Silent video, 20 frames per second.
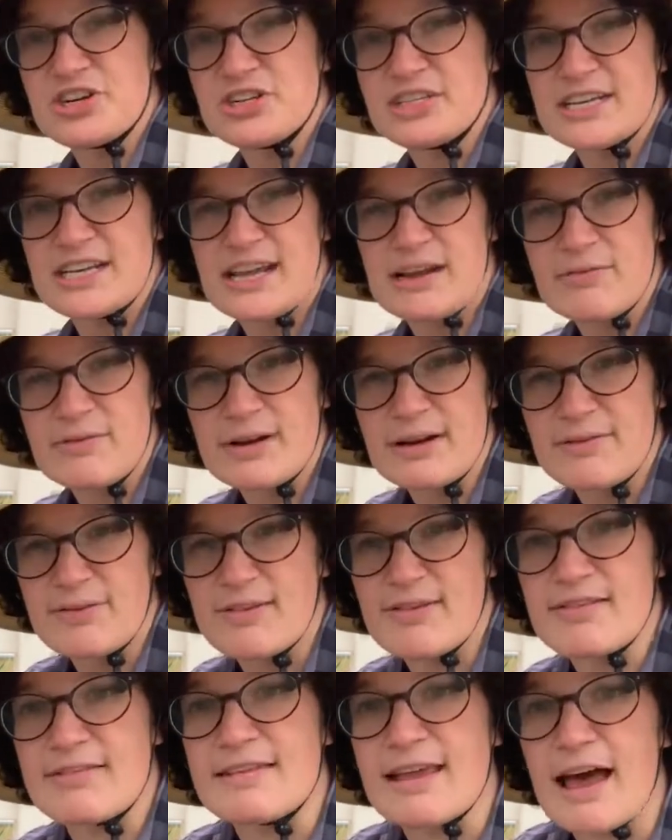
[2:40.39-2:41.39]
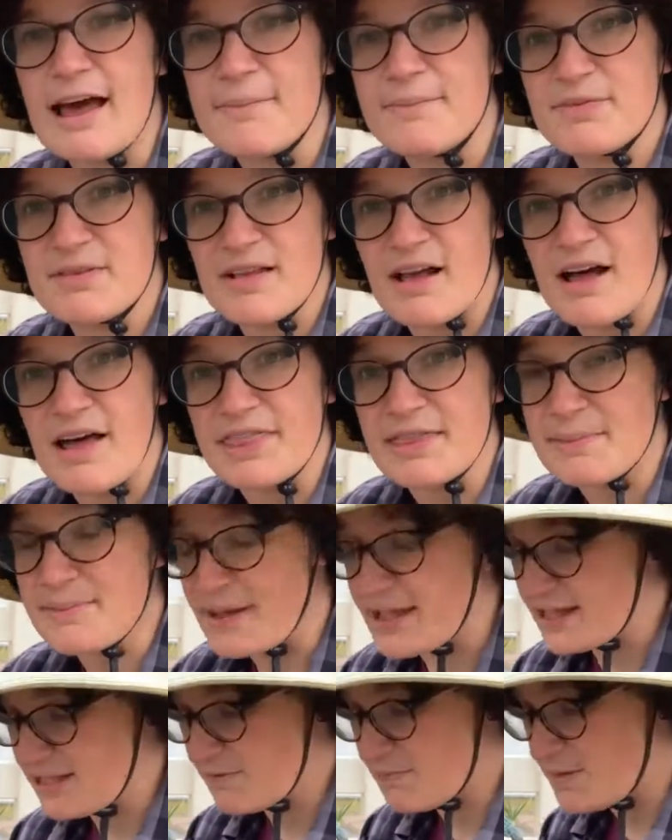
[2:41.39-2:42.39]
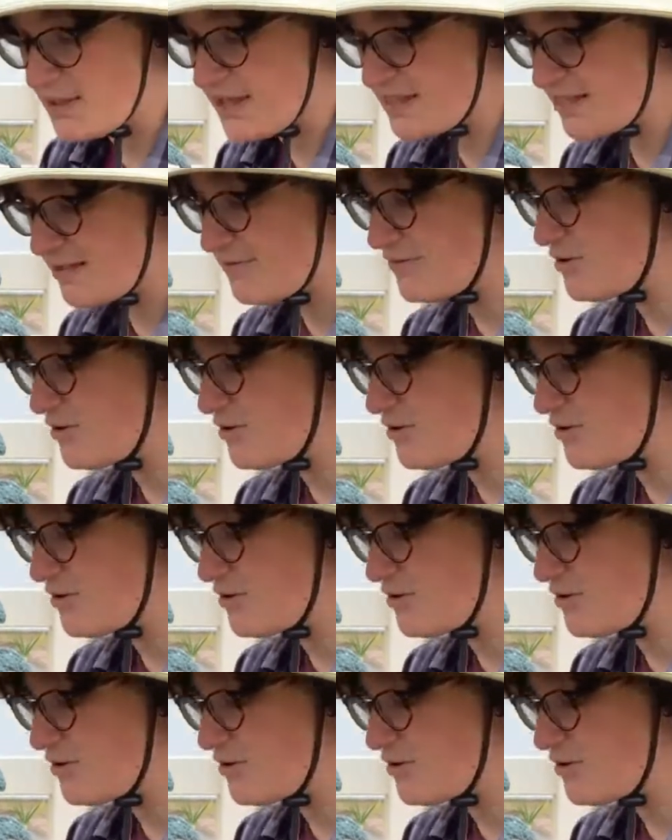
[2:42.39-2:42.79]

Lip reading: to get rid of stubs on the base, because if